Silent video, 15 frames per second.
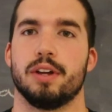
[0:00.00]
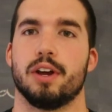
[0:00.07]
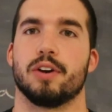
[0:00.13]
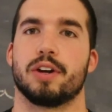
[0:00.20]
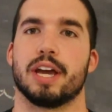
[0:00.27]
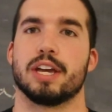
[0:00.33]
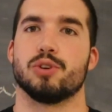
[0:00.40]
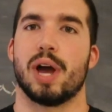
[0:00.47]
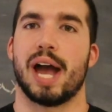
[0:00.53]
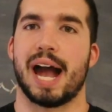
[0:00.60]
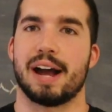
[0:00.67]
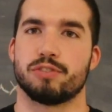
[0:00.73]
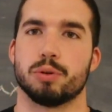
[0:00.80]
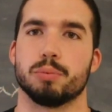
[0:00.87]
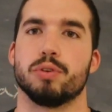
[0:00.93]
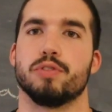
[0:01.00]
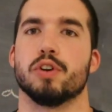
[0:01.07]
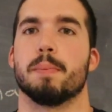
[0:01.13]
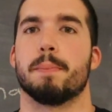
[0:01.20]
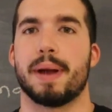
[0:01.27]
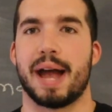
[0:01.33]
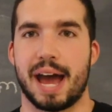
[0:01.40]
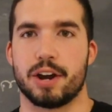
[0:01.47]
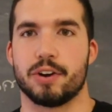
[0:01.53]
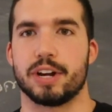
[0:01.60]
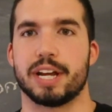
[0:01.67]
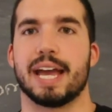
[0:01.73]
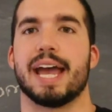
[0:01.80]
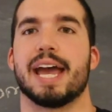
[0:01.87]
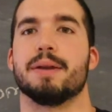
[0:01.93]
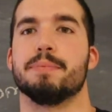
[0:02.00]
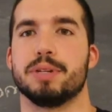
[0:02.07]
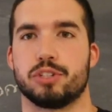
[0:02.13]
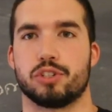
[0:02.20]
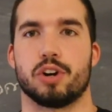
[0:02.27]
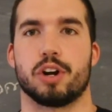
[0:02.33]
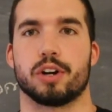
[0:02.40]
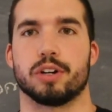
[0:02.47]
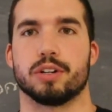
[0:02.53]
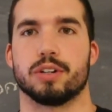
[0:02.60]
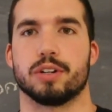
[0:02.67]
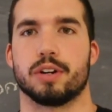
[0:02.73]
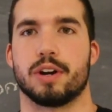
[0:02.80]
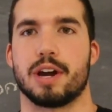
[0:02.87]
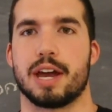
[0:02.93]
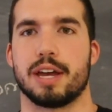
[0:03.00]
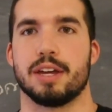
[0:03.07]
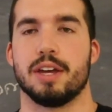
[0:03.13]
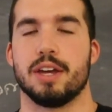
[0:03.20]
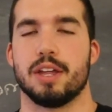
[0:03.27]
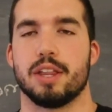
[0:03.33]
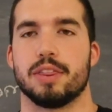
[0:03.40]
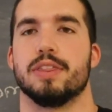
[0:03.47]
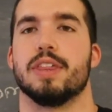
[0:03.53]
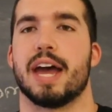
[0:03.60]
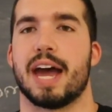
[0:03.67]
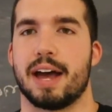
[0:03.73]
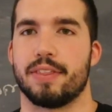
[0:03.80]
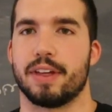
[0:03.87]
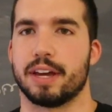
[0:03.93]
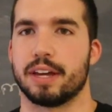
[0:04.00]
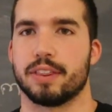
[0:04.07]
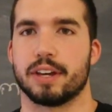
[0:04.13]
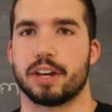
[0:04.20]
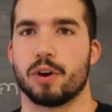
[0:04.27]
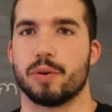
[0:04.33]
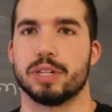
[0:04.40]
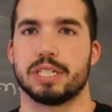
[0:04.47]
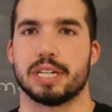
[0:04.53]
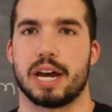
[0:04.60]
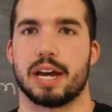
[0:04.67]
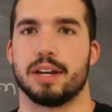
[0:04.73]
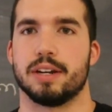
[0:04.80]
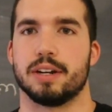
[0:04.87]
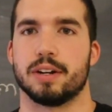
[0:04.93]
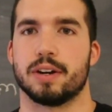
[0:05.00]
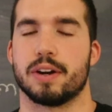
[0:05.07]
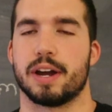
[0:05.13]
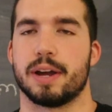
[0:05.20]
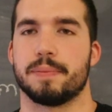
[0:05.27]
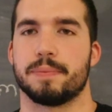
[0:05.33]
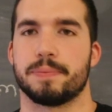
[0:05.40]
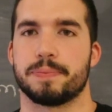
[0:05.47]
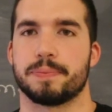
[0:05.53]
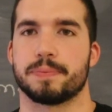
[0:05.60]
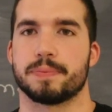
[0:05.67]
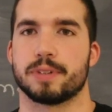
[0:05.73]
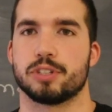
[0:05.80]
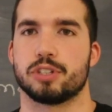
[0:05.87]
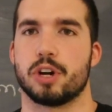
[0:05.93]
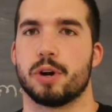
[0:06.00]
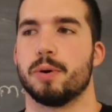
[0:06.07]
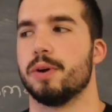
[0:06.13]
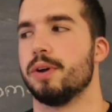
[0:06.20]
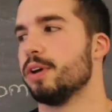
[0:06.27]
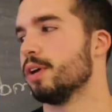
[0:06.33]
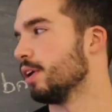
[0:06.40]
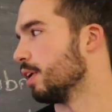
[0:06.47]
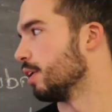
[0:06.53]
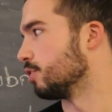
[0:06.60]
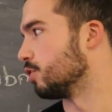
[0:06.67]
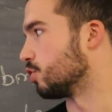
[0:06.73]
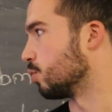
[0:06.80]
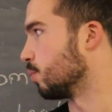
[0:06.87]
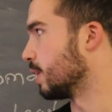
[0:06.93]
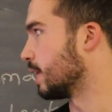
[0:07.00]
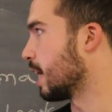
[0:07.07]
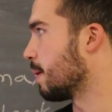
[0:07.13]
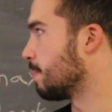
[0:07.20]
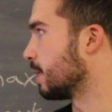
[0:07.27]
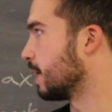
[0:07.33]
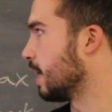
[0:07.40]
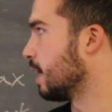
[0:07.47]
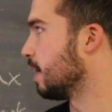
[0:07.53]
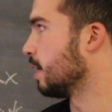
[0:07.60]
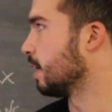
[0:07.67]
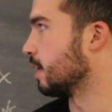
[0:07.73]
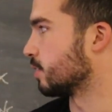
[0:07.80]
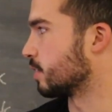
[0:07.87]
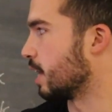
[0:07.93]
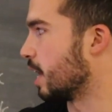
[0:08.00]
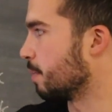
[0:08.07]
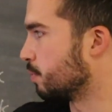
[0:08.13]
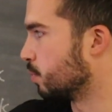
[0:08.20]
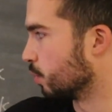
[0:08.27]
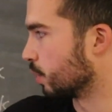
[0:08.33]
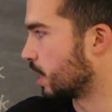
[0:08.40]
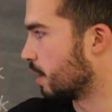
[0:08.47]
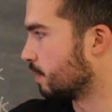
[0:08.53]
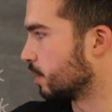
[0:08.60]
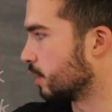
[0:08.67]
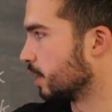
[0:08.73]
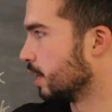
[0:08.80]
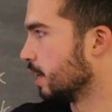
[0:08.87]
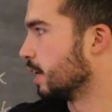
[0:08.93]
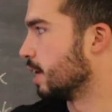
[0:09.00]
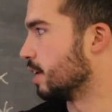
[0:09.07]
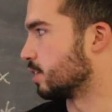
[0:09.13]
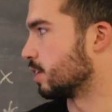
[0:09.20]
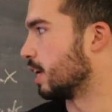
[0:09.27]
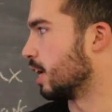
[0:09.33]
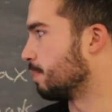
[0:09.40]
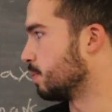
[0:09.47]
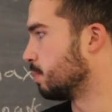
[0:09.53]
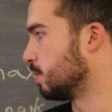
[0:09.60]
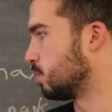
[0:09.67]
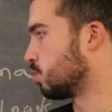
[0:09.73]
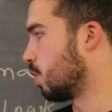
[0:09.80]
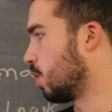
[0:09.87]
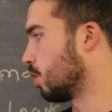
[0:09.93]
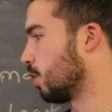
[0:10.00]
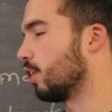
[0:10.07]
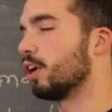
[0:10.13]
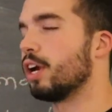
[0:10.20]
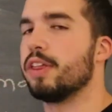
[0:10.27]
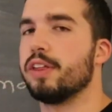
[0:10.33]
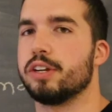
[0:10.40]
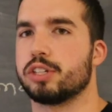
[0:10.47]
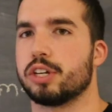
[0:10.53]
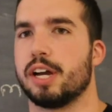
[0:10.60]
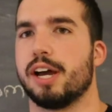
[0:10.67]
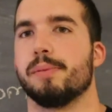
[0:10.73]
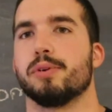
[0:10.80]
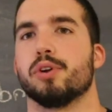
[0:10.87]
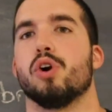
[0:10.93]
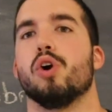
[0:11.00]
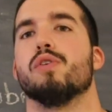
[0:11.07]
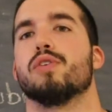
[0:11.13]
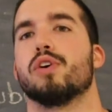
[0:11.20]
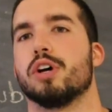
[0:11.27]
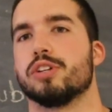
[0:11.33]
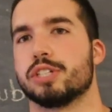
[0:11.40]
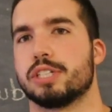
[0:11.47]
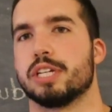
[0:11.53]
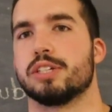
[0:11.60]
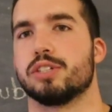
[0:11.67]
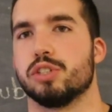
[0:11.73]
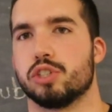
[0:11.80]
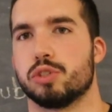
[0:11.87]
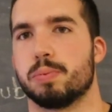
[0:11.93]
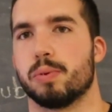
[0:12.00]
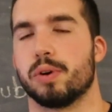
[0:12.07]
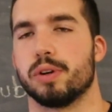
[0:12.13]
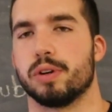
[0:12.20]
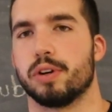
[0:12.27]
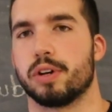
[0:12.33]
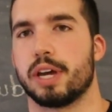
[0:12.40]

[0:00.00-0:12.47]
Okay, you have to improve your battery and be stronger. All right, they coincide. All right, so just to recap again, it's going to help you recover, it's going to help you be stronger, and then it's going to help your overall success in the sport.